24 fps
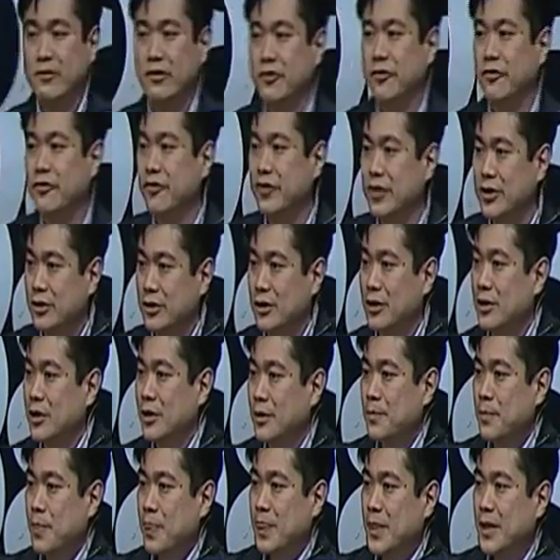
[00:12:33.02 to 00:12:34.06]
a fear
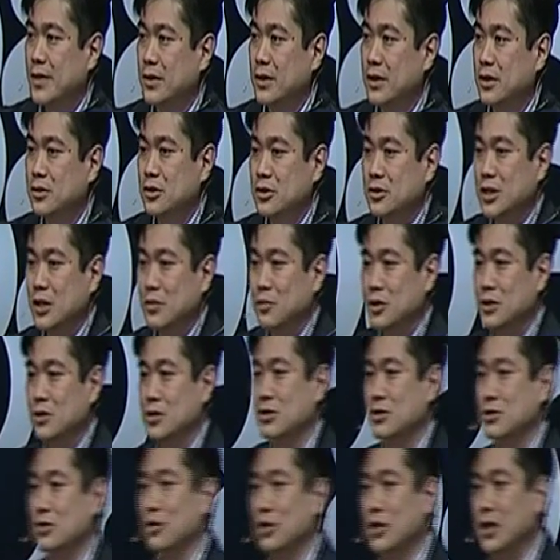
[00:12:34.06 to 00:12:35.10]
that the internet would
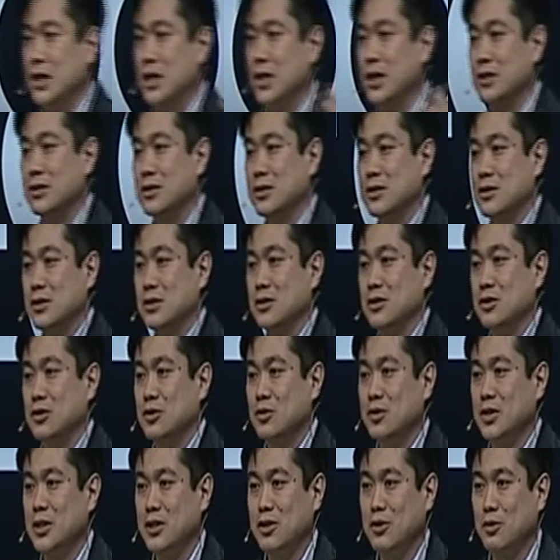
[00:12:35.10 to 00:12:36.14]
destroy the content
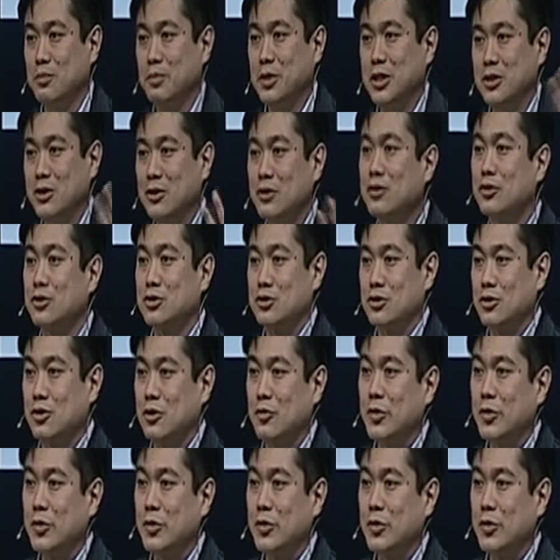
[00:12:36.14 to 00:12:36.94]
industry and there would be no control.